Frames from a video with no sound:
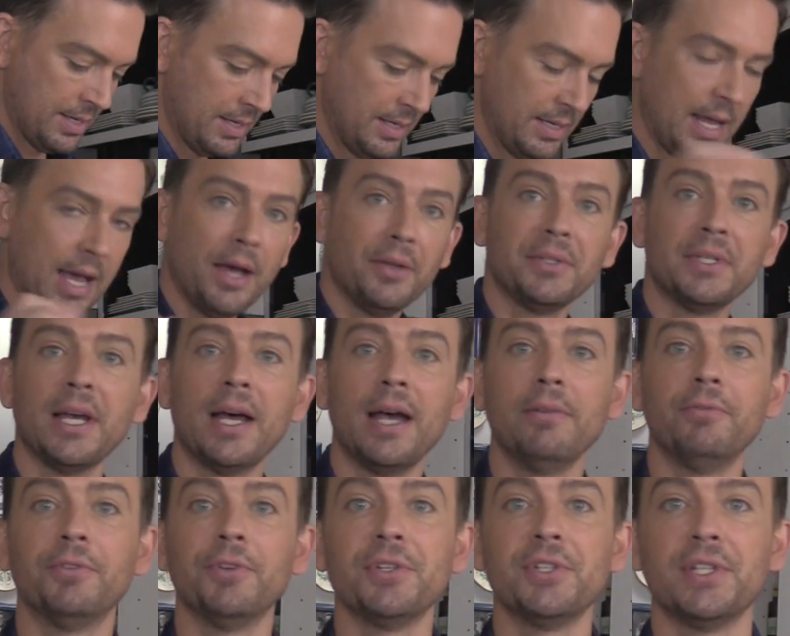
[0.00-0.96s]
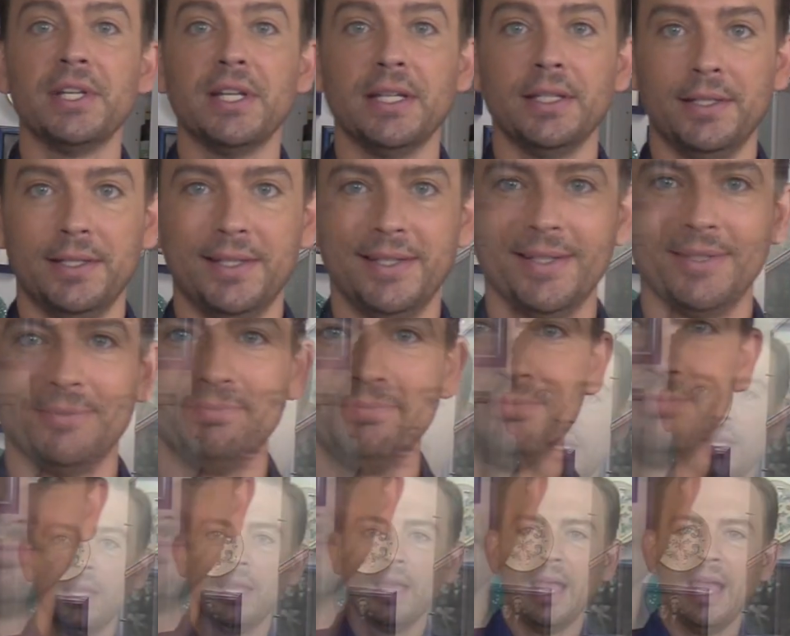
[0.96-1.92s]
Now time for seeds.
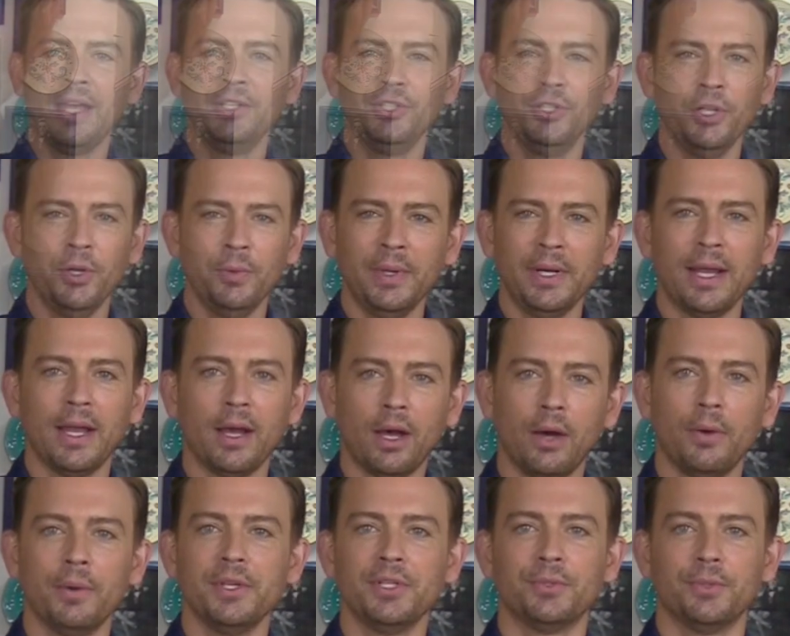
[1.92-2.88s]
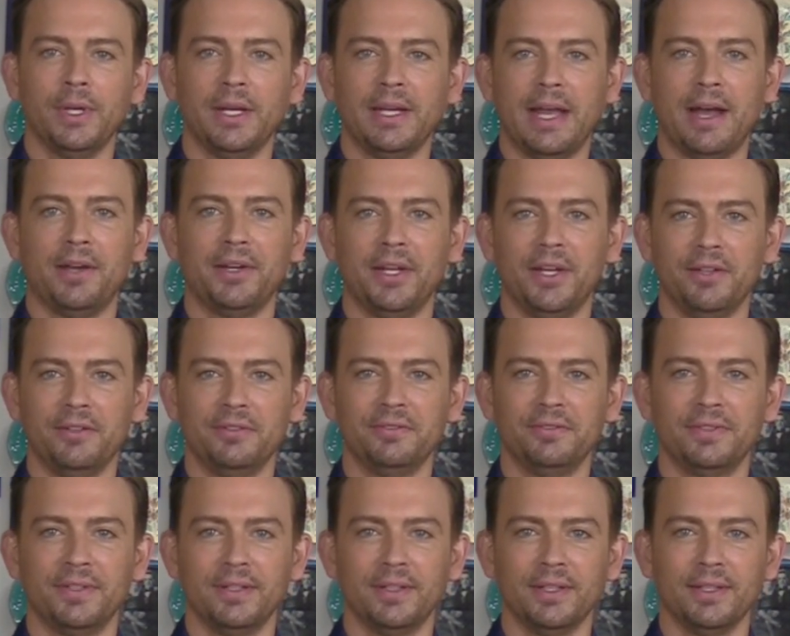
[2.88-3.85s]
And you know what I always run out
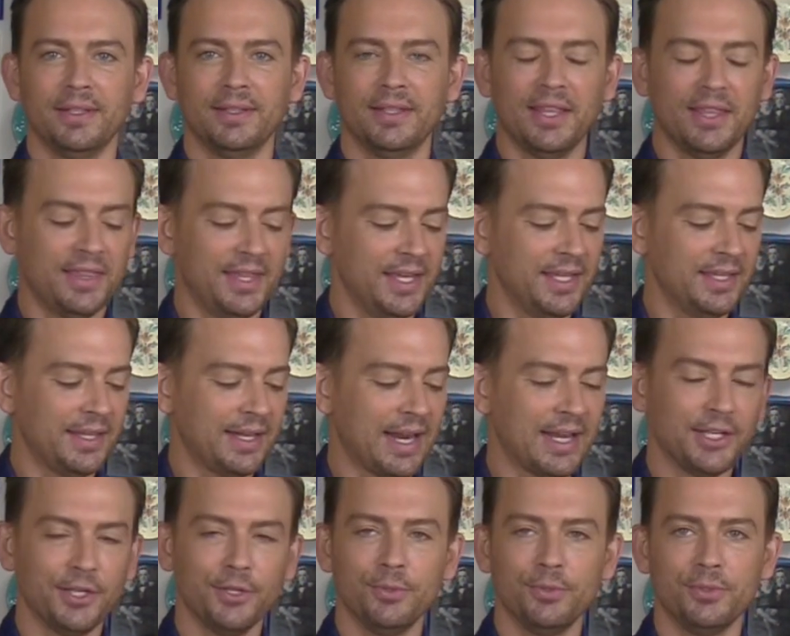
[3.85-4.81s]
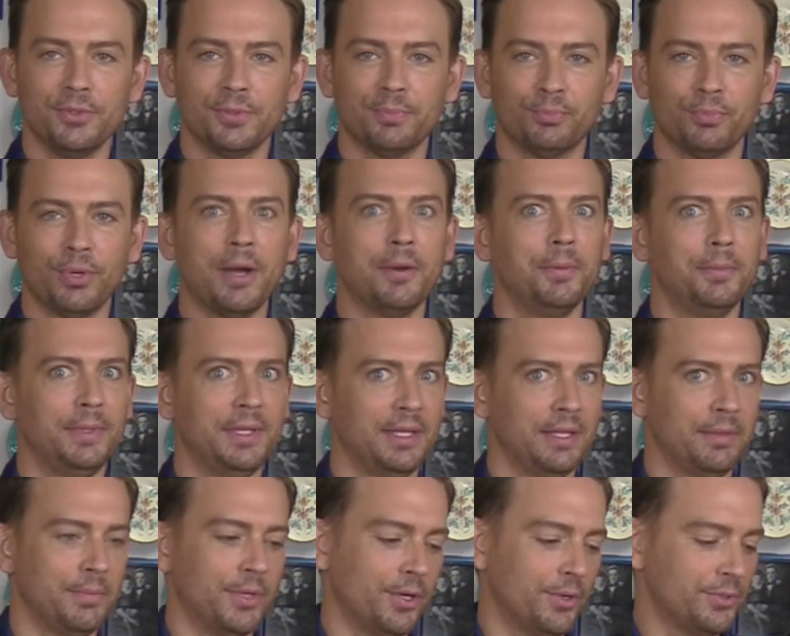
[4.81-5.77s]
of? The thing that I use probably
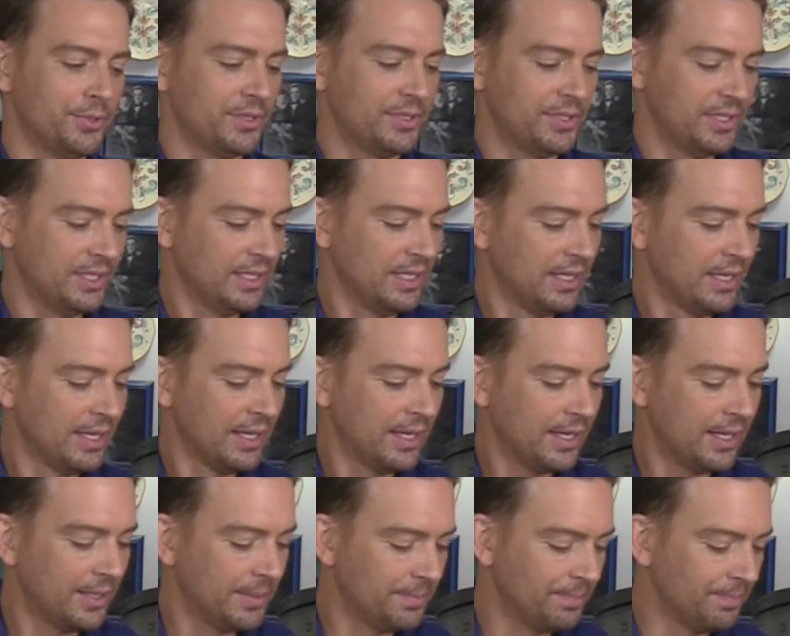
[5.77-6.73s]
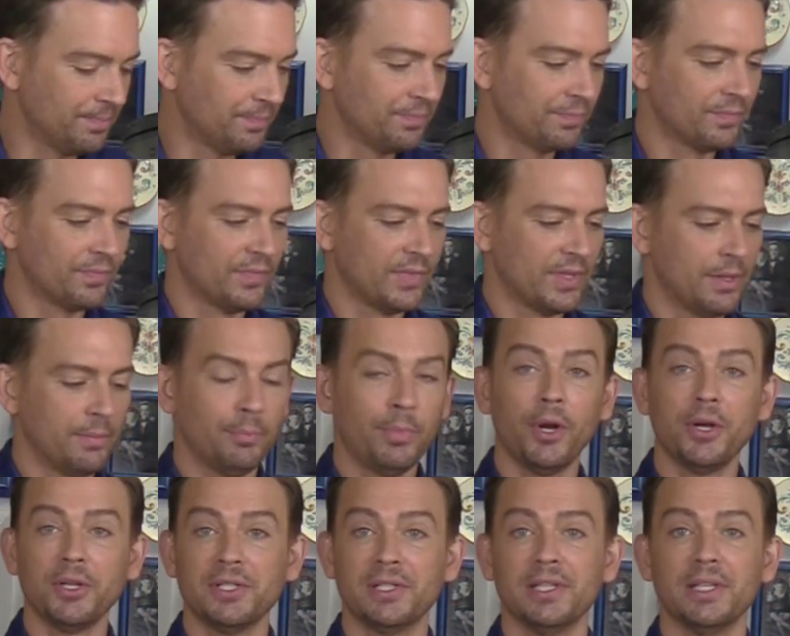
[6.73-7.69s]
the most,
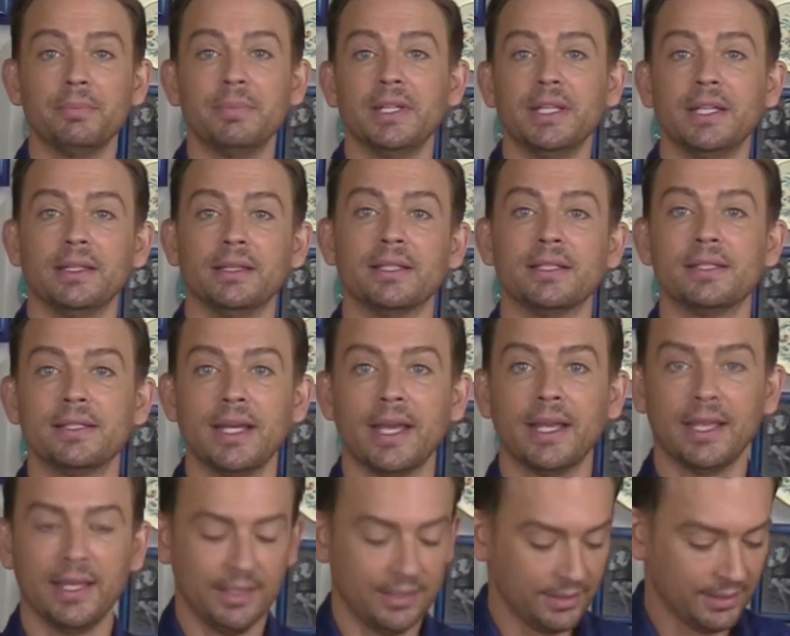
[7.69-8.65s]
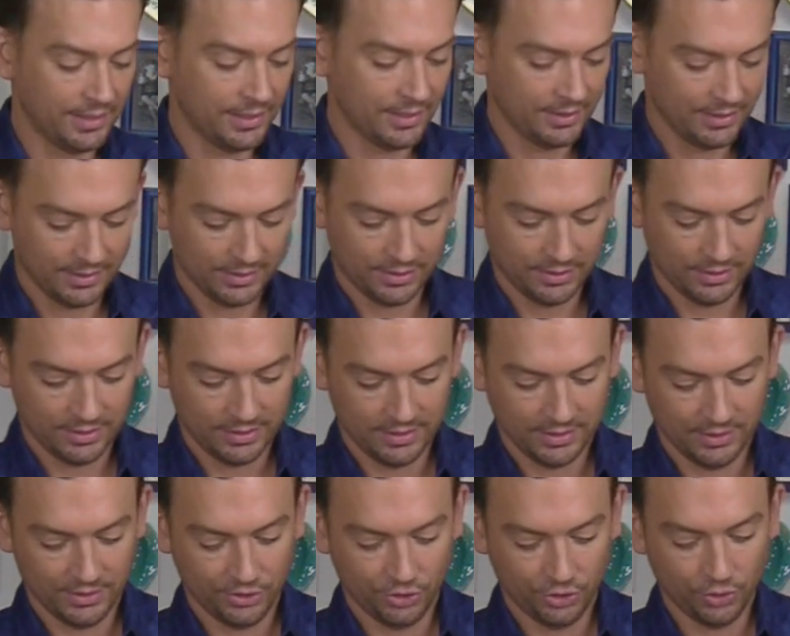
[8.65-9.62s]
parsley being the second
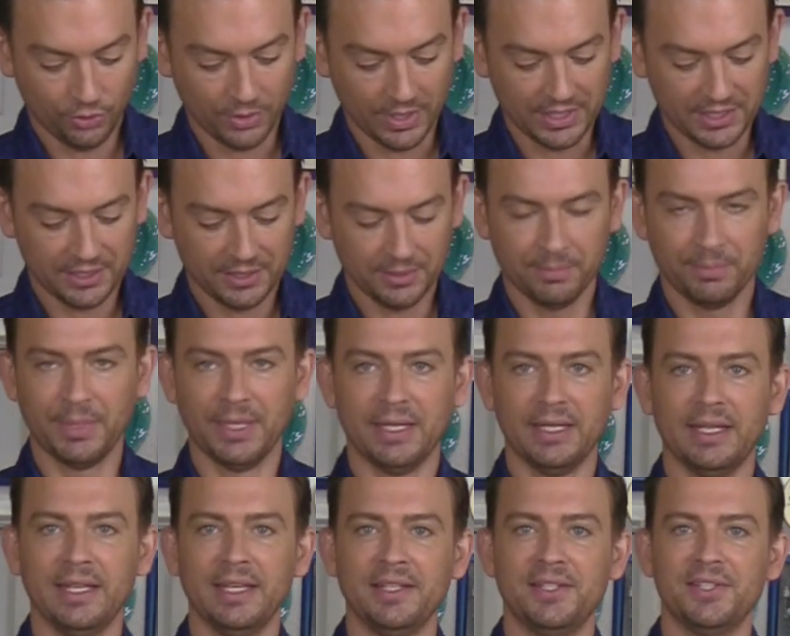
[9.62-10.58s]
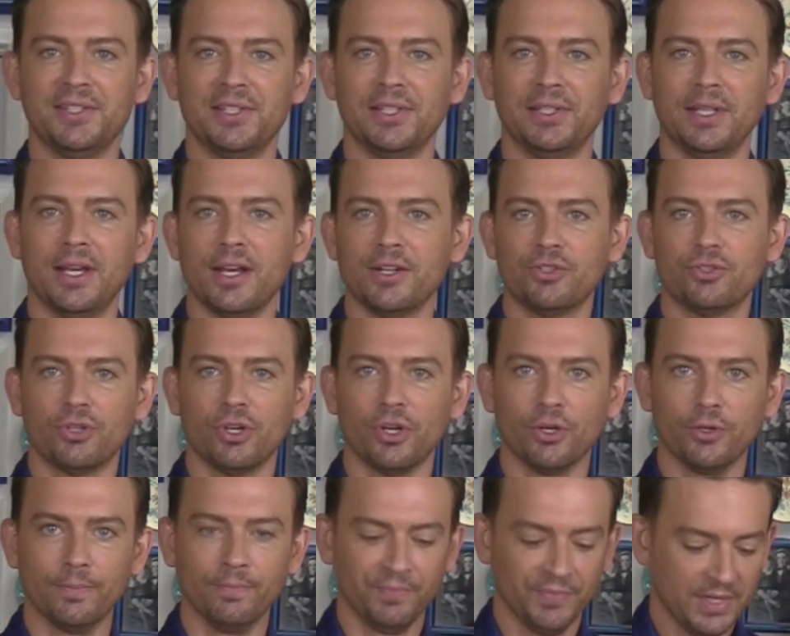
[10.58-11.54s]
choice, but it's
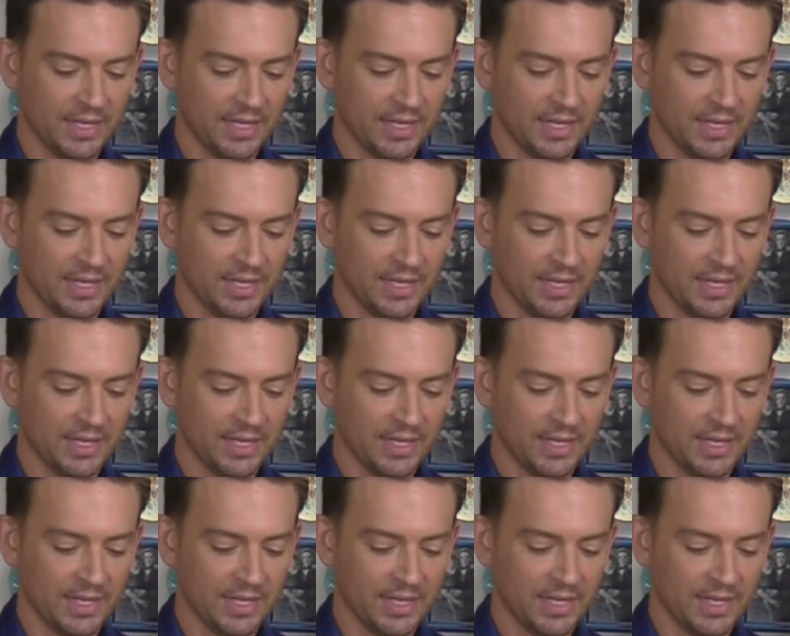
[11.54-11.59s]
cilantro.